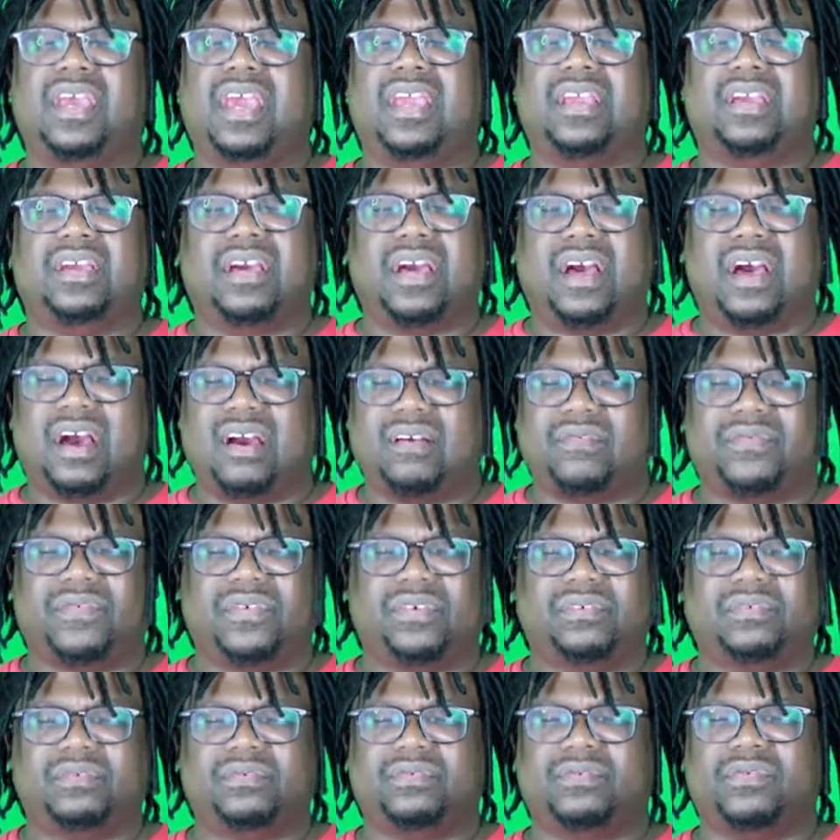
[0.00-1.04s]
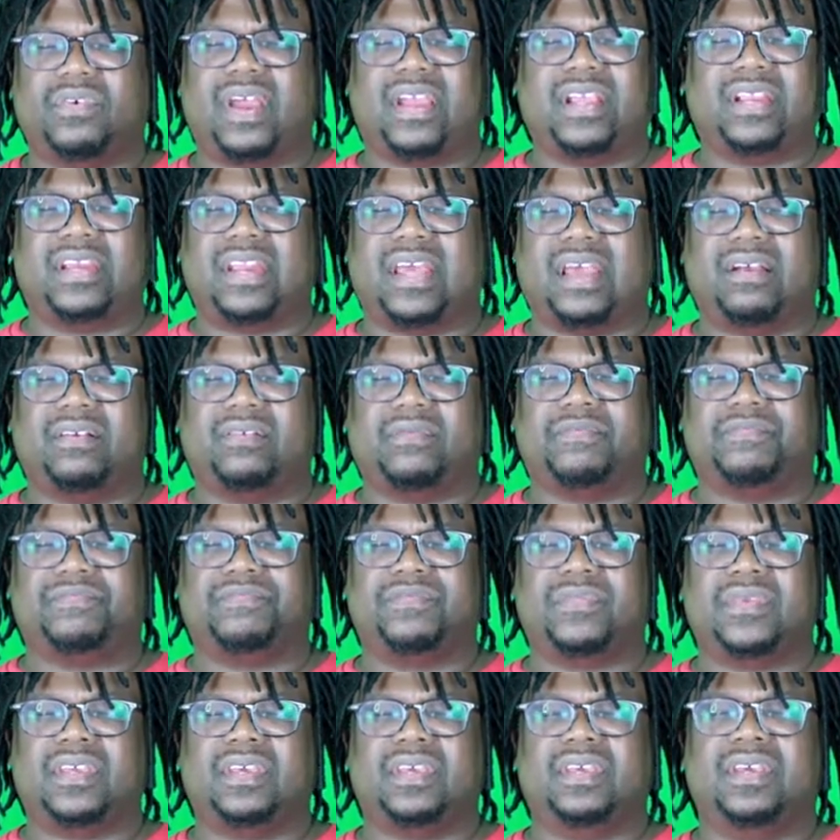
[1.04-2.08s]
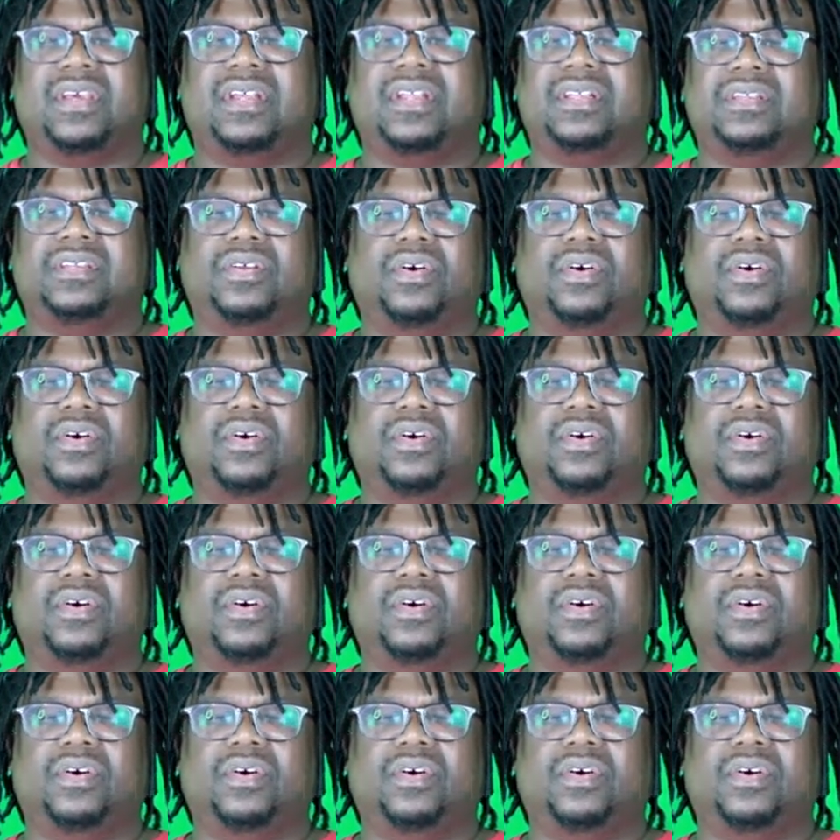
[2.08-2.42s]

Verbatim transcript: and comfort right now.